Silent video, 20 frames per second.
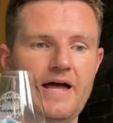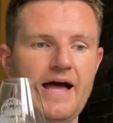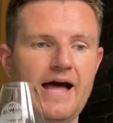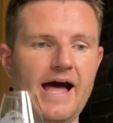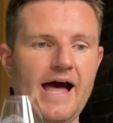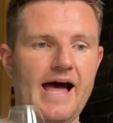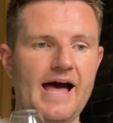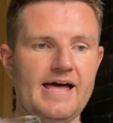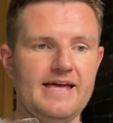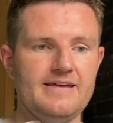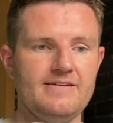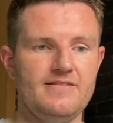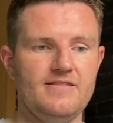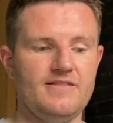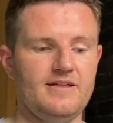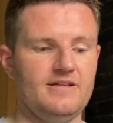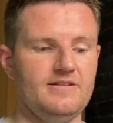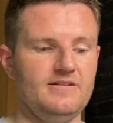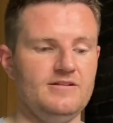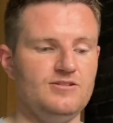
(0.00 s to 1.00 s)
I
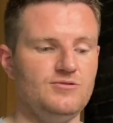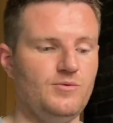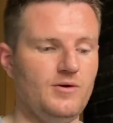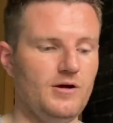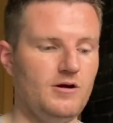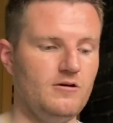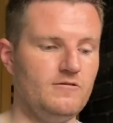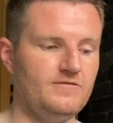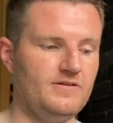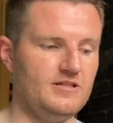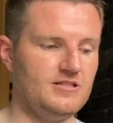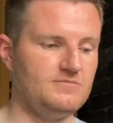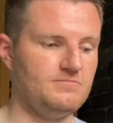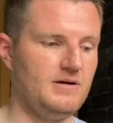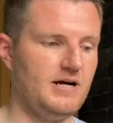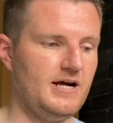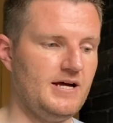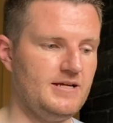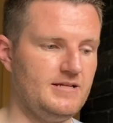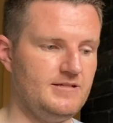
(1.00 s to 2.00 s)
think the 12 is
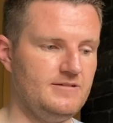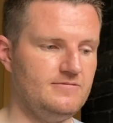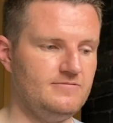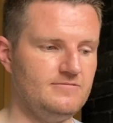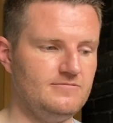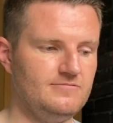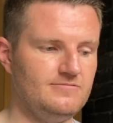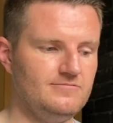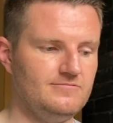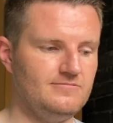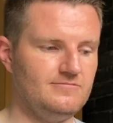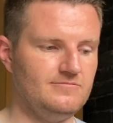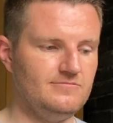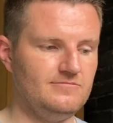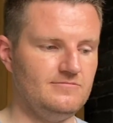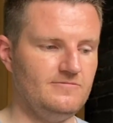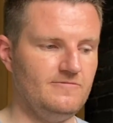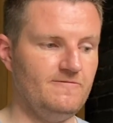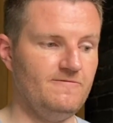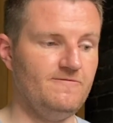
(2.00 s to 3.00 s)
my
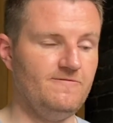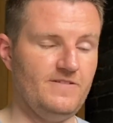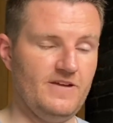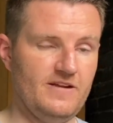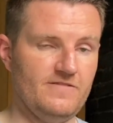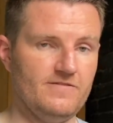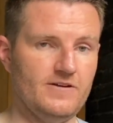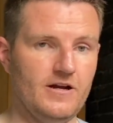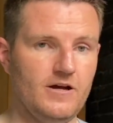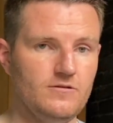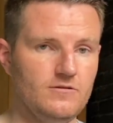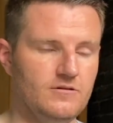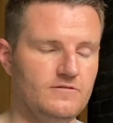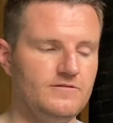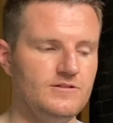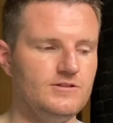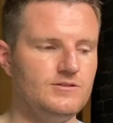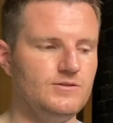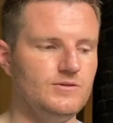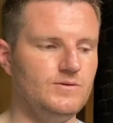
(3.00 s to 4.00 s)
favourite out of the
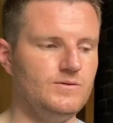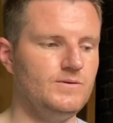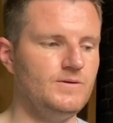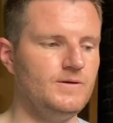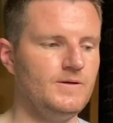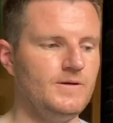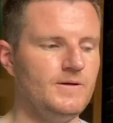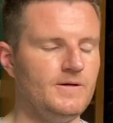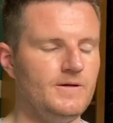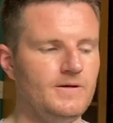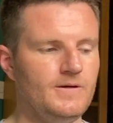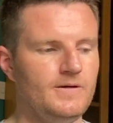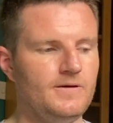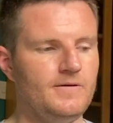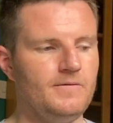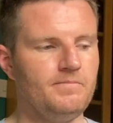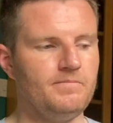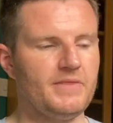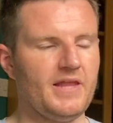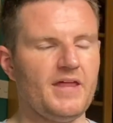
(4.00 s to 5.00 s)
two.
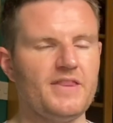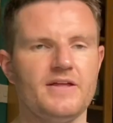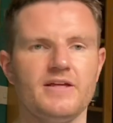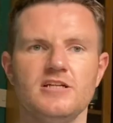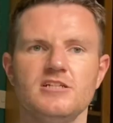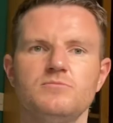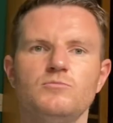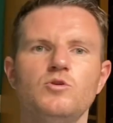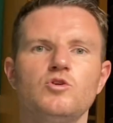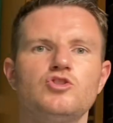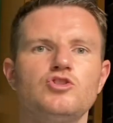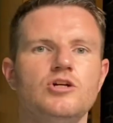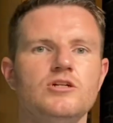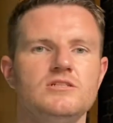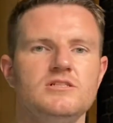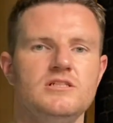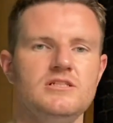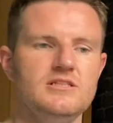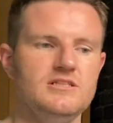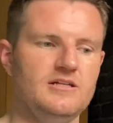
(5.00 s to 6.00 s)
I think it's more
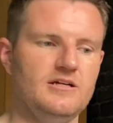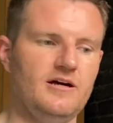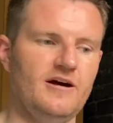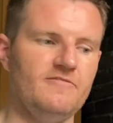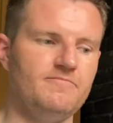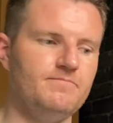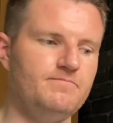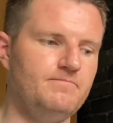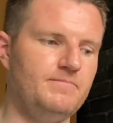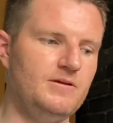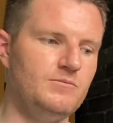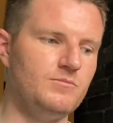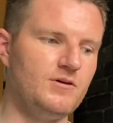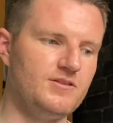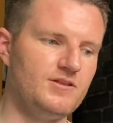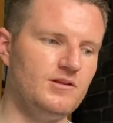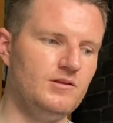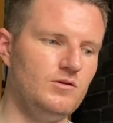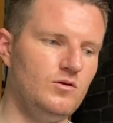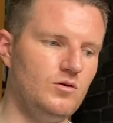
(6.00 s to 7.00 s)
trusted. I've been with
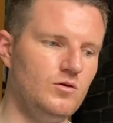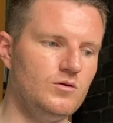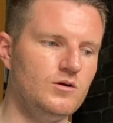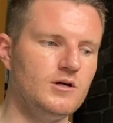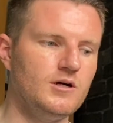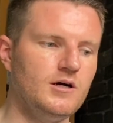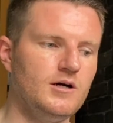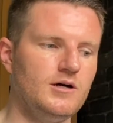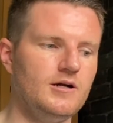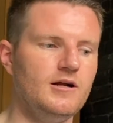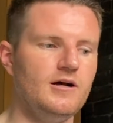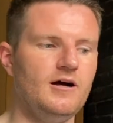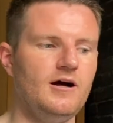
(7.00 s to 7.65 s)
it longer.